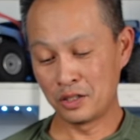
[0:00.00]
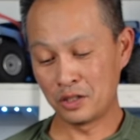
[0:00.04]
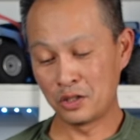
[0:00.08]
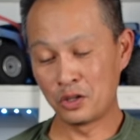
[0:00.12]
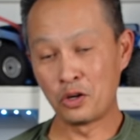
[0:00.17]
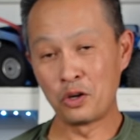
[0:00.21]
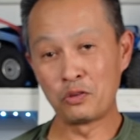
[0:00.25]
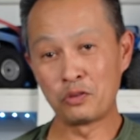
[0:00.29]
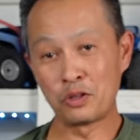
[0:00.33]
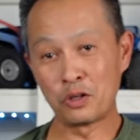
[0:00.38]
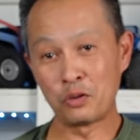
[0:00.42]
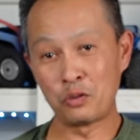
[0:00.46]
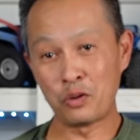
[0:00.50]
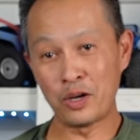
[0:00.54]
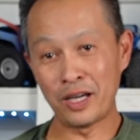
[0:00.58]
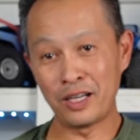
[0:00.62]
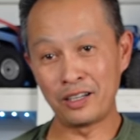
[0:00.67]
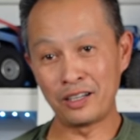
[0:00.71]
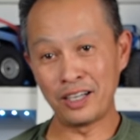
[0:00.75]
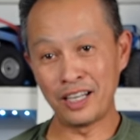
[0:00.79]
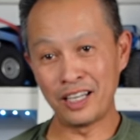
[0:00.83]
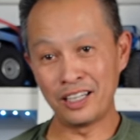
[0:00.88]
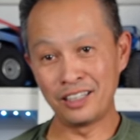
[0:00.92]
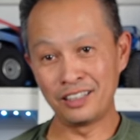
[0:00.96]
go for a
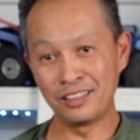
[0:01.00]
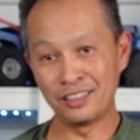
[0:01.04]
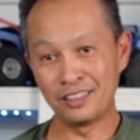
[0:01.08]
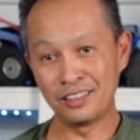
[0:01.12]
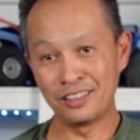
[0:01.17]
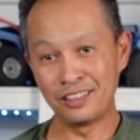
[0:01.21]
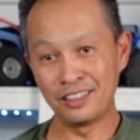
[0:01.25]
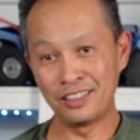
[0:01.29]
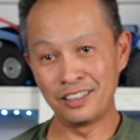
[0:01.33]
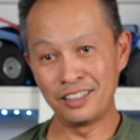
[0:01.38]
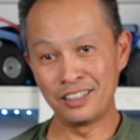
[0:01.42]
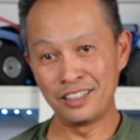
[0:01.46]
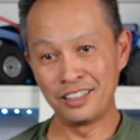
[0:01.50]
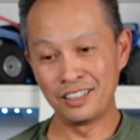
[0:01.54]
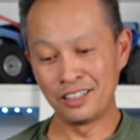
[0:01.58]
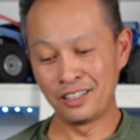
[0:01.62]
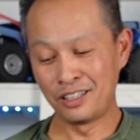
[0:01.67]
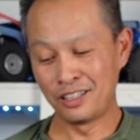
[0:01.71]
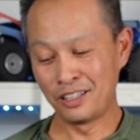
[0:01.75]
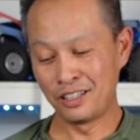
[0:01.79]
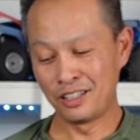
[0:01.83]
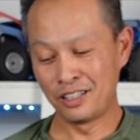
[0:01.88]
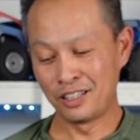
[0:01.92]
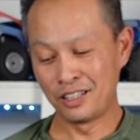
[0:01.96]
wider angle.
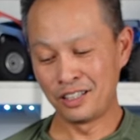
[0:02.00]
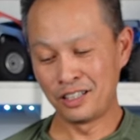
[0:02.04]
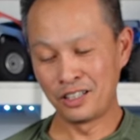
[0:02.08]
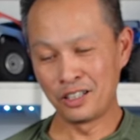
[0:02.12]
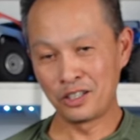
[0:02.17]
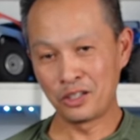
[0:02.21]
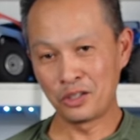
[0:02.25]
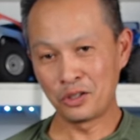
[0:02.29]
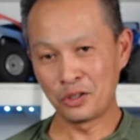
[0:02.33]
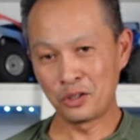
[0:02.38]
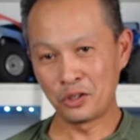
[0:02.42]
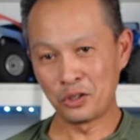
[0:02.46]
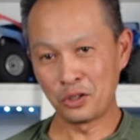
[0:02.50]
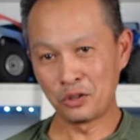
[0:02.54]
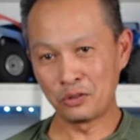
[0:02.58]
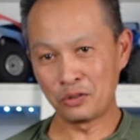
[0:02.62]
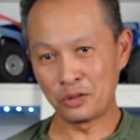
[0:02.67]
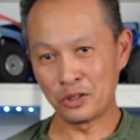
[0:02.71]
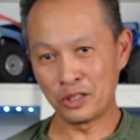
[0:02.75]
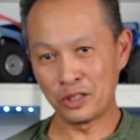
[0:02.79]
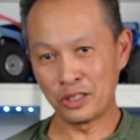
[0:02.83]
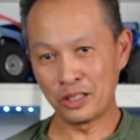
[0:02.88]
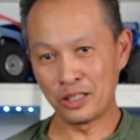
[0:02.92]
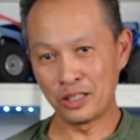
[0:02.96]

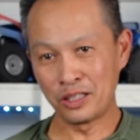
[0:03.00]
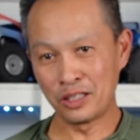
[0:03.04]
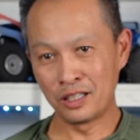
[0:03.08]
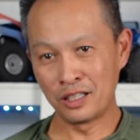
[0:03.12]
Go